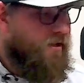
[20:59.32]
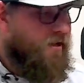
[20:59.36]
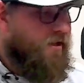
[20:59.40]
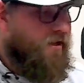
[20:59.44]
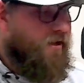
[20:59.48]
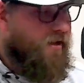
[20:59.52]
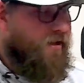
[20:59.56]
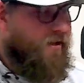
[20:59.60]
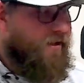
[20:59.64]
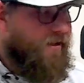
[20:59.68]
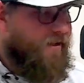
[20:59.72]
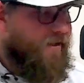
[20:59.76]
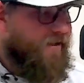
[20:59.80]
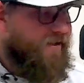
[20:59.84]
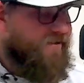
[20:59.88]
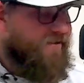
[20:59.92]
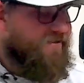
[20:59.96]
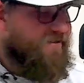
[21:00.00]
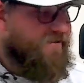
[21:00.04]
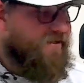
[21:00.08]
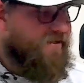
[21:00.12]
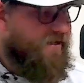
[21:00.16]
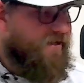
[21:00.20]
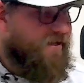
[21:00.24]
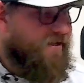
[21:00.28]

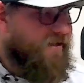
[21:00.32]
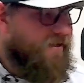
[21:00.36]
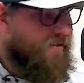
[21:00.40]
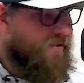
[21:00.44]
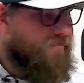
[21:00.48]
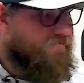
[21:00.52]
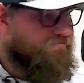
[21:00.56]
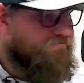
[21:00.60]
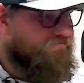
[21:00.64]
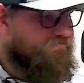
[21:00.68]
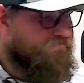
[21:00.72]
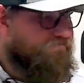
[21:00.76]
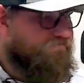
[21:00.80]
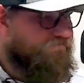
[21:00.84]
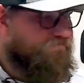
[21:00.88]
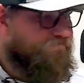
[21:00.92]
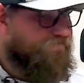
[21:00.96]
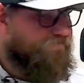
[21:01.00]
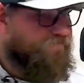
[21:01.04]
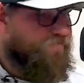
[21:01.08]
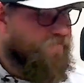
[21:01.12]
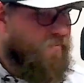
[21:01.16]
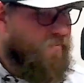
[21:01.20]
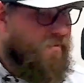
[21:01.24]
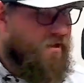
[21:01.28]
And
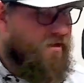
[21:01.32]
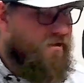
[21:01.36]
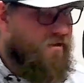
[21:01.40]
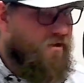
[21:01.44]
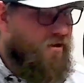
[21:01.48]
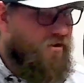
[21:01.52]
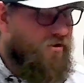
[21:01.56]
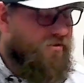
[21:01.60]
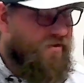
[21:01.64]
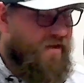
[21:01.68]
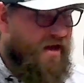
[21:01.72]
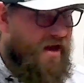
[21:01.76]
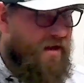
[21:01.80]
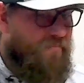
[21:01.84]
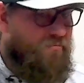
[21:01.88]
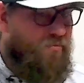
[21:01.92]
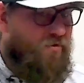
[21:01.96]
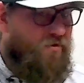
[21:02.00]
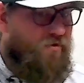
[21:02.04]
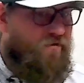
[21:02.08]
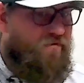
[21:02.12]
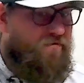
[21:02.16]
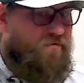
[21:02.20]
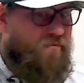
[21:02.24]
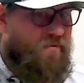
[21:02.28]
on that
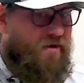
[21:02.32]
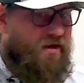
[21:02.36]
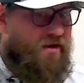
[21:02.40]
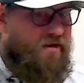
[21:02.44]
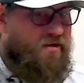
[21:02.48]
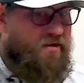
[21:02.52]
move, my